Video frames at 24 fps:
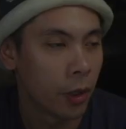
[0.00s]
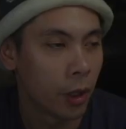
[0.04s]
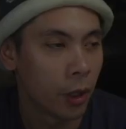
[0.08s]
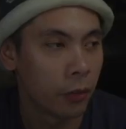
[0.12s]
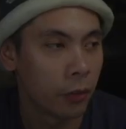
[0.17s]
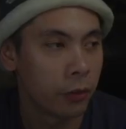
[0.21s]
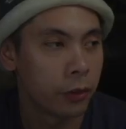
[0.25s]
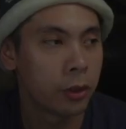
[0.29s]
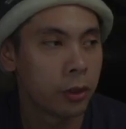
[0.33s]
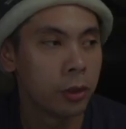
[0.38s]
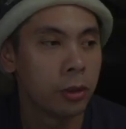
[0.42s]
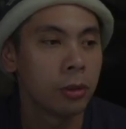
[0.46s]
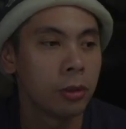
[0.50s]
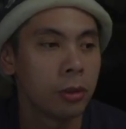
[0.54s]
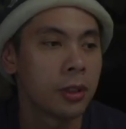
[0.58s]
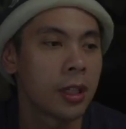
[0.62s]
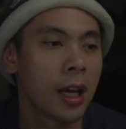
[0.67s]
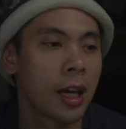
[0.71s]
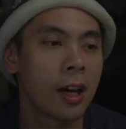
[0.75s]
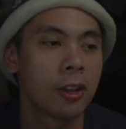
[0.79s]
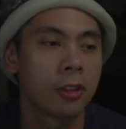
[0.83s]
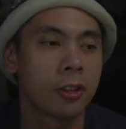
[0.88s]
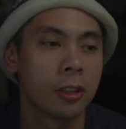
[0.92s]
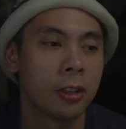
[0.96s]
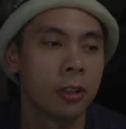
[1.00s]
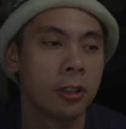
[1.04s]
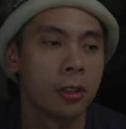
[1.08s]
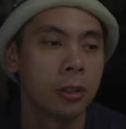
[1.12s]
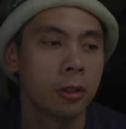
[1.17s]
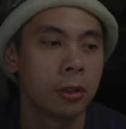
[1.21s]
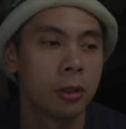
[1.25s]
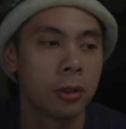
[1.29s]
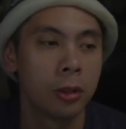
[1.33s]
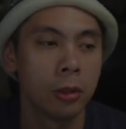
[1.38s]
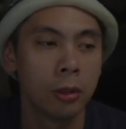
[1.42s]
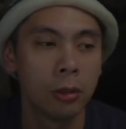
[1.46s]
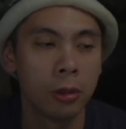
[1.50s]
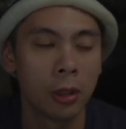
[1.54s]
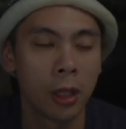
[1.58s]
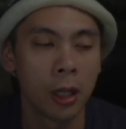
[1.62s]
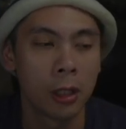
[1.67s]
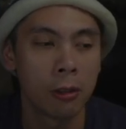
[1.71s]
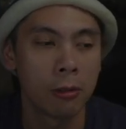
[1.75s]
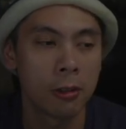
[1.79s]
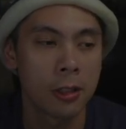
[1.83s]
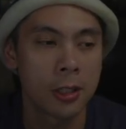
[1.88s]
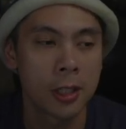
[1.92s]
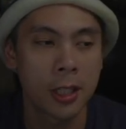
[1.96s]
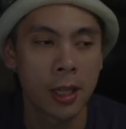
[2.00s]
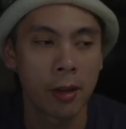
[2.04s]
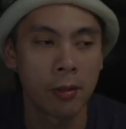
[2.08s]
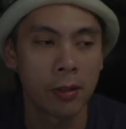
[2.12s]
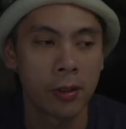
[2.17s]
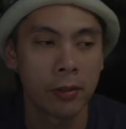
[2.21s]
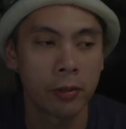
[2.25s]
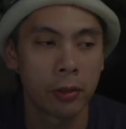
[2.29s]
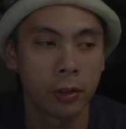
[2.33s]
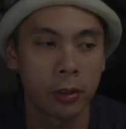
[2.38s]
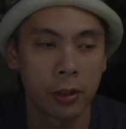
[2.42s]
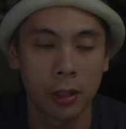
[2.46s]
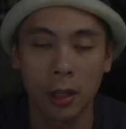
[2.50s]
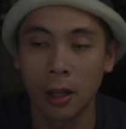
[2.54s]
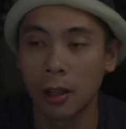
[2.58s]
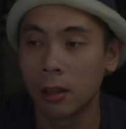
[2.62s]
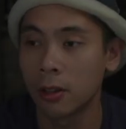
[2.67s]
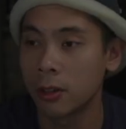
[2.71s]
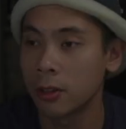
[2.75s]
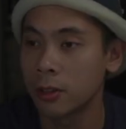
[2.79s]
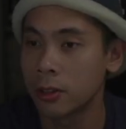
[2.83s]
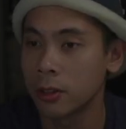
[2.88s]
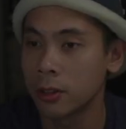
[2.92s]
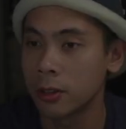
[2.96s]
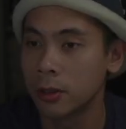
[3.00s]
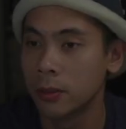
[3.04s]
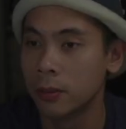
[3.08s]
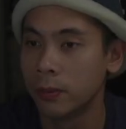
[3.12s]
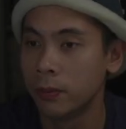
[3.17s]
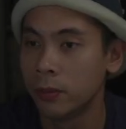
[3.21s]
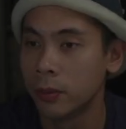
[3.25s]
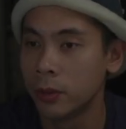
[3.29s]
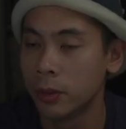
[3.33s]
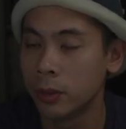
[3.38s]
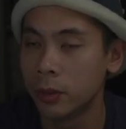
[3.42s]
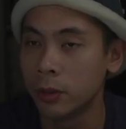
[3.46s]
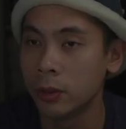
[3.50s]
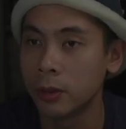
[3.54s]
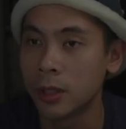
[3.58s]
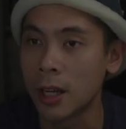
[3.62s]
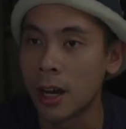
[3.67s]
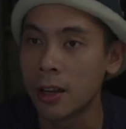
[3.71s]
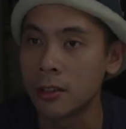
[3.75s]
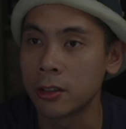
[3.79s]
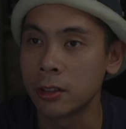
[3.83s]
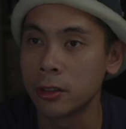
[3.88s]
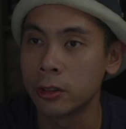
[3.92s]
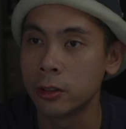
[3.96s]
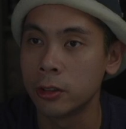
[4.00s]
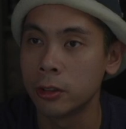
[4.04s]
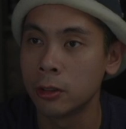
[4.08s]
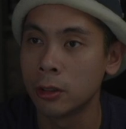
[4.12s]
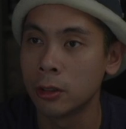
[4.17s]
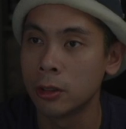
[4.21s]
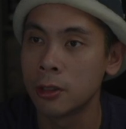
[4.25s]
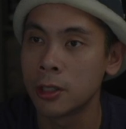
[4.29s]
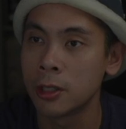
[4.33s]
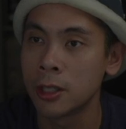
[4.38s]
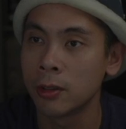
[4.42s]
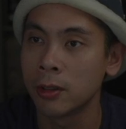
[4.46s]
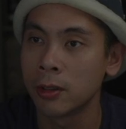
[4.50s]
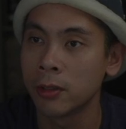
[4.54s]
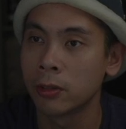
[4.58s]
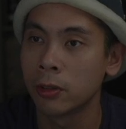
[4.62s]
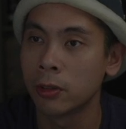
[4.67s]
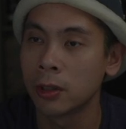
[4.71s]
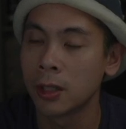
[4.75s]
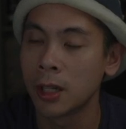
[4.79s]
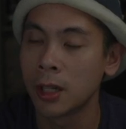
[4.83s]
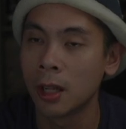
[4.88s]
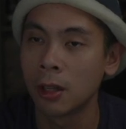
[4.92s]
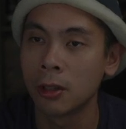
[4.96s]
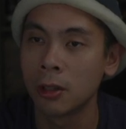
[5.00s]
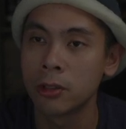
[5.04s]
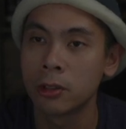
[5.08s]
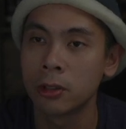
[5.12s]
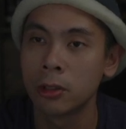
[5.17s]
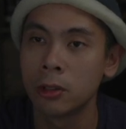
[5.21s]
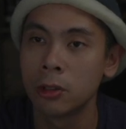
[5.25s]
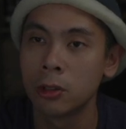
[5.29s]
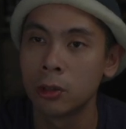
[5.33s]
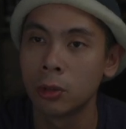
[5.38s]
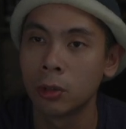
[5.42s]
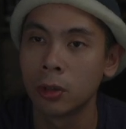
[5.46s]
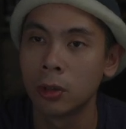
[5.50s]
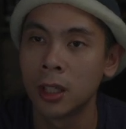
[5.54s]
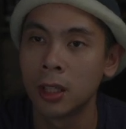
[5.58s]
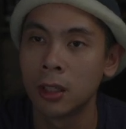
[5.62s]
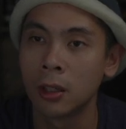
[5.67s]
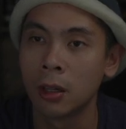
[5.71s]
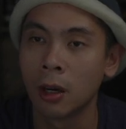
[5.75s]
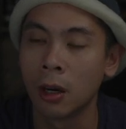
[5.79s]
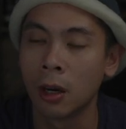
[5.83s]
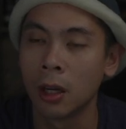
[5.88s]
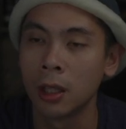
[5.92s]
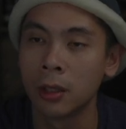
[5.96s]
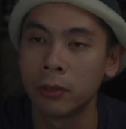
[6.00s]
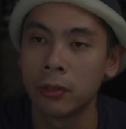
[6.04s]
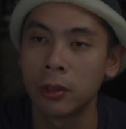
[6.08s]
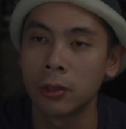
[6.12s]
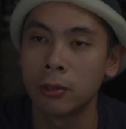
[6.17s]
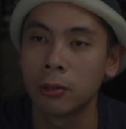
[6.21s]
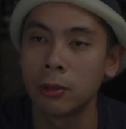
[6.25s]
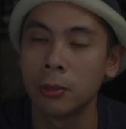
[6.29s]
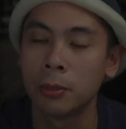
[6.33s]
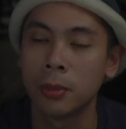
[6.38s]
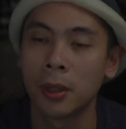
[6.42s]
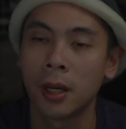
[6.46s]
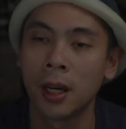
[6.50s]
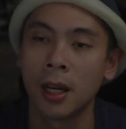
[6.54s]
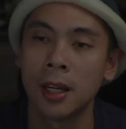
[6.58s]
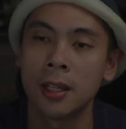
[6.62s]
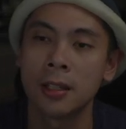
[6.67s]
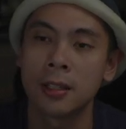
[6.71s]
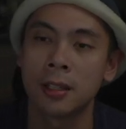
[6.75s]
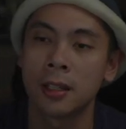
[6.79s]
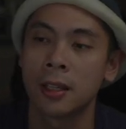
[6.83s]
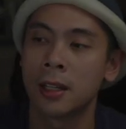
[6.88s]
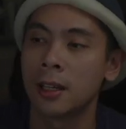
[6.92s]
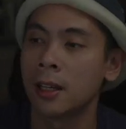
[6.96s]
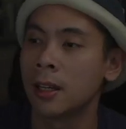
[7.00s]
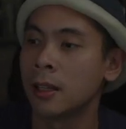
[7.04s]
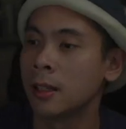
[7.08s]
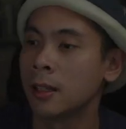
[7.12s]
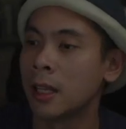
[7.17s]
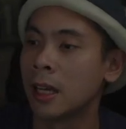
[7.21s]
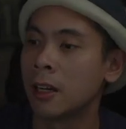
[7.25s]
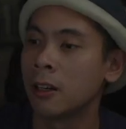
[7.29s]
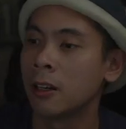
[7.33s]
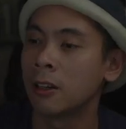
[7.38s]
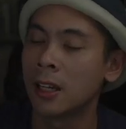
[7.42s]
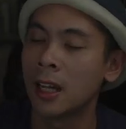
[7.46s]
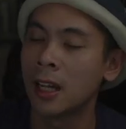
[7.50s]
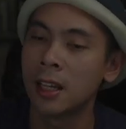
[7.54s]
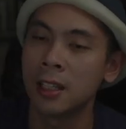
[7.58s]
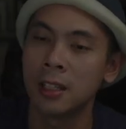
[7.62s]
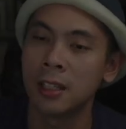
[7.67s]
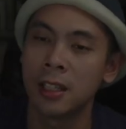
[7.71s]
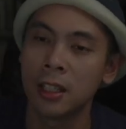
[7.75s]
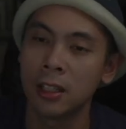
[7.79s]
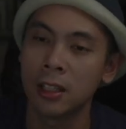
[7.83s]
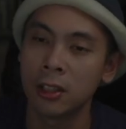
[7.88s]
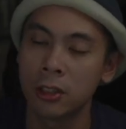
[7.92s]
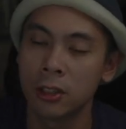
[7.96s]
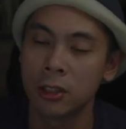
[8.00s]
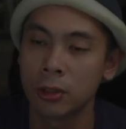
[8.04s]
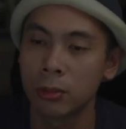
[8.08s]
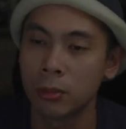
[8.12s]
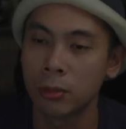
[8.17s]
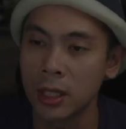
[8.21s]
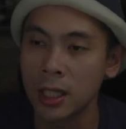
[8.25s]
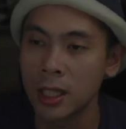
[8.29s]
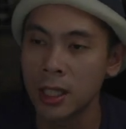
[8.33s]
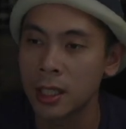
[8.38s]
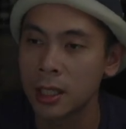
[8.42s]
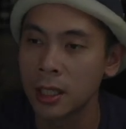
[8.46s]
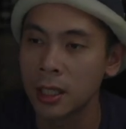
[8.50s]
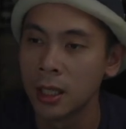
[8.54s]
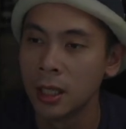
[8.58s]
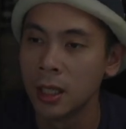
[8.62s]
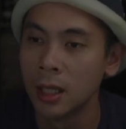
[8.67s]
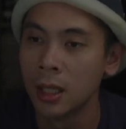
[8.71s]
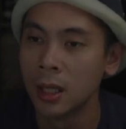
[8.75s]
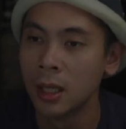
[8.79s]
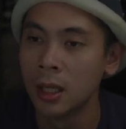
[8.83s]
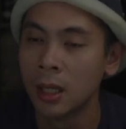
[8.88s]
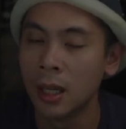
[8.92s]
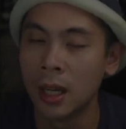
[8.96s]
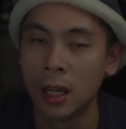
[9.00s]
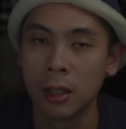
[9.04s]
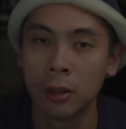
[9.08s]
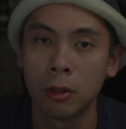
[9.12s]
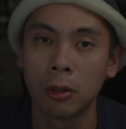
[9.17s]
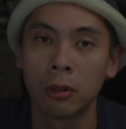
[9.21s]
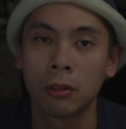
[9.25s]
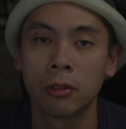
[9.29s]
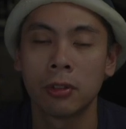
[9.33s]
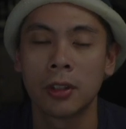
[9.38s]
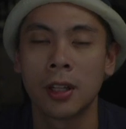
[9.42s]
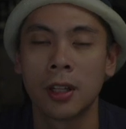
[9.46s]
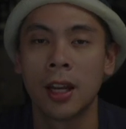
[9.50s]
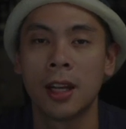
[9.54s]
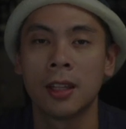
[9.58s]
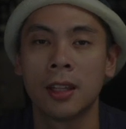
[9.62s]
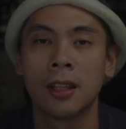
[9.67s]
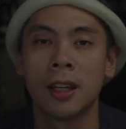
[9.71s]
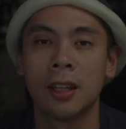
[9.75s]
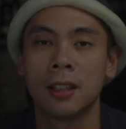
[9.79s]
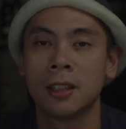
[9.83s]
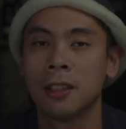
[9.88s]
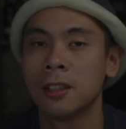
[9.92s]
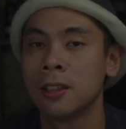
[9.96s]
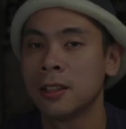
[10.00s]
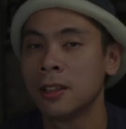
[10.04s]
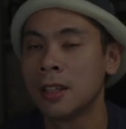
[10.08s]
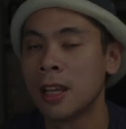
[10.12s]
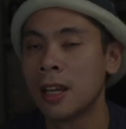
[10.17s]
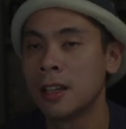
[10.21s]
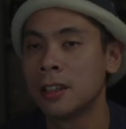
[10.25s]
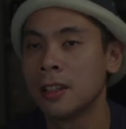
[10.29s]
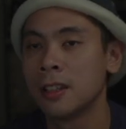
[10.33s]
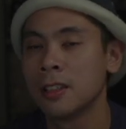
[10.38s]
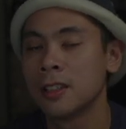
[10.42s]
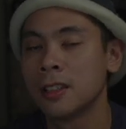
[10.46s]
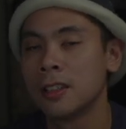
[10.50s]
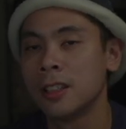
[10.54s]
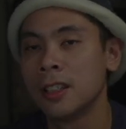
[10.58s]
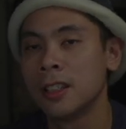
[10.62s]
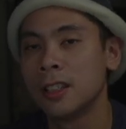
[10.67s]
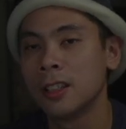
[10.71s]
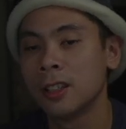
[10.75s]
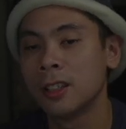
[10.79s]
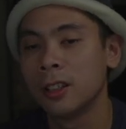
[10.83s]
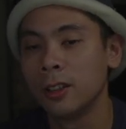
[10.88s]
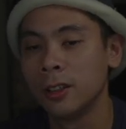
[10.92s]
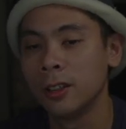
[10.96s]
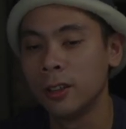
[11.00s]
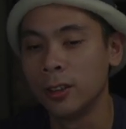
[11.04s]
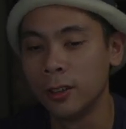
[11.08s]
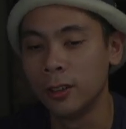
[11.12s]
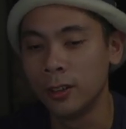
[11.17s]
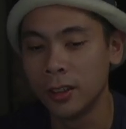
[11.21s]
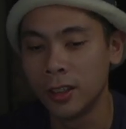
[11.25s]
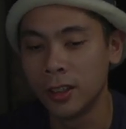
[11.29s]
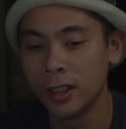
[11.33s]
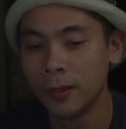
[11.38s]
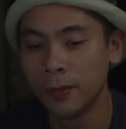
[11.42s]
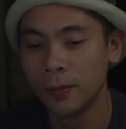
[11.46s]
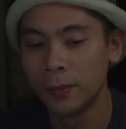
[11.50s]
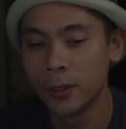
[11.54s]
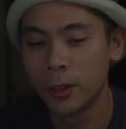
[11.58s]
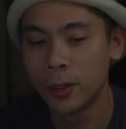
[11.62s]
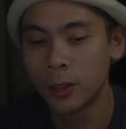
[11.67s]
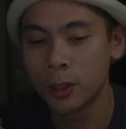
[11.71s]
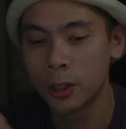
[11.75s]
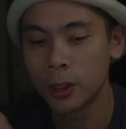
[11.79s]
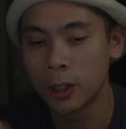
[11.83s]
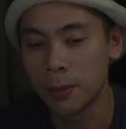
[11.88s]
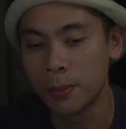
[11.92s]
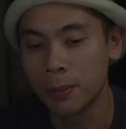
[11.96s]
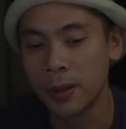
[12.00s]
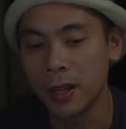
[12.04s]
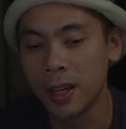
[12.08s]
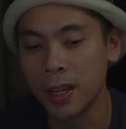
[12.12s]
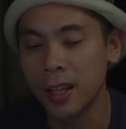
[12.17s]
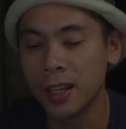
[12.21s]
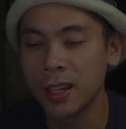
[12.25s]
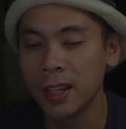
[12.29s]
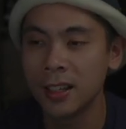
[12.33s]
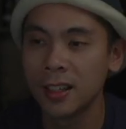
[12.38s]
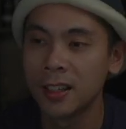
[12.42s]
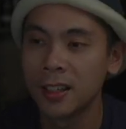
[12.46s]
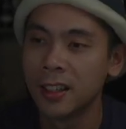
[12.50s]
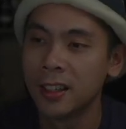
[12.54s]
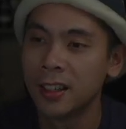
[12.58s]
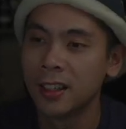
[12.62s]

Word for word: of $2,274. $2,274 to join all of the group buys that are ending this week. And don't forget that doesn't include shipping,